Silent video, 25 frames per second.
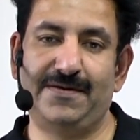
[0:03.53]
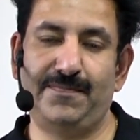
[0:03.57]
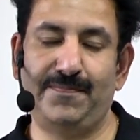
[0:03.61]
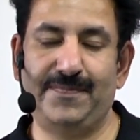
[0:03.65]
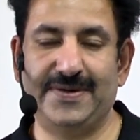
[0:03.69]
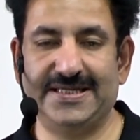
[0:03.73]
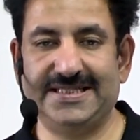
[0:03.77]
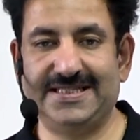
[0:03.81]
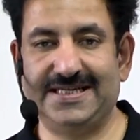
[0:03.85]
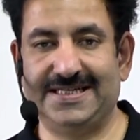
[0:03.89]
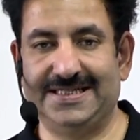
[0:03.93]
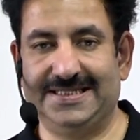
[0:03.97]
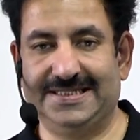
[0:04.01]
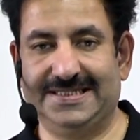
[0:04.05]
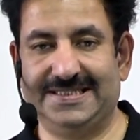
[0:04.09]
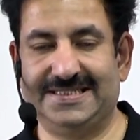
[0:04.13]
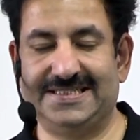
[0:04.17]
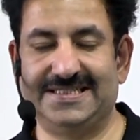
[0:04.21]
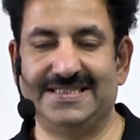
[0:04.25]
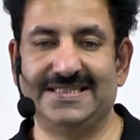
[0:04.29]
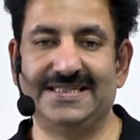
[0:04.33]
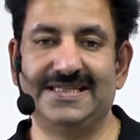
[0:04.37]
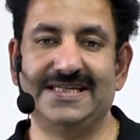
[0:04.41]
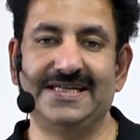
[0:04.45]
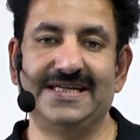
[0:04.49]

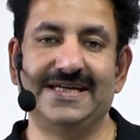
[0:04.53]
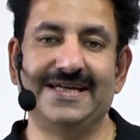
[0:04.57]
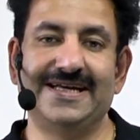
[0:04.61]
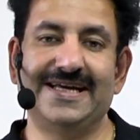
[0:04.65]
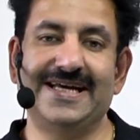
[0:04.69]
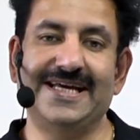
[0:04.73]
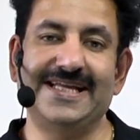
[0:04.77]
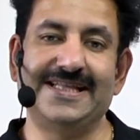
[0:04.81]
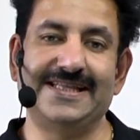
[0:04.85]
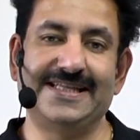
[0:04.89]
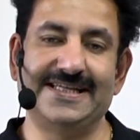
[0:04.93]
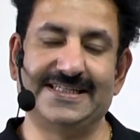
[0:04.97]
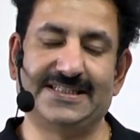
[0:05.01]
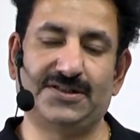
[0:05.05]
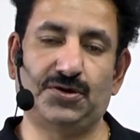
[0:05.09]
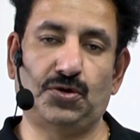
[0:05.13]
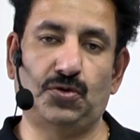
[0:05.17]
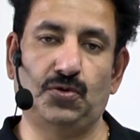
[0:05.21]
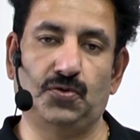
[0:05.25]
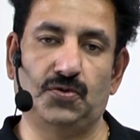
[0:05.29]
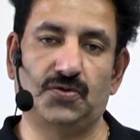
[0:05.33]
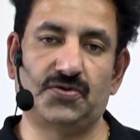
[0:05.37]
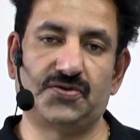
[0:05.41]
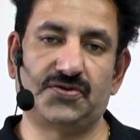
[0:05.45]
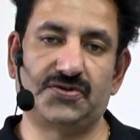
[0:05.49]
methods in this
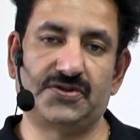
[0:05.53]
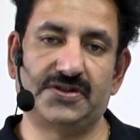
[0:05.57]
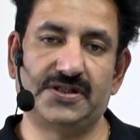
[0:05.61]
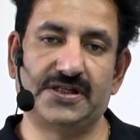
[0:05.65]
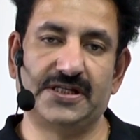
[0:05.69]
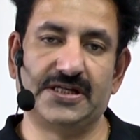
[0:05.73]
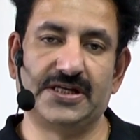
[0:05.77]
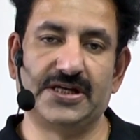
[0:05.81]
course,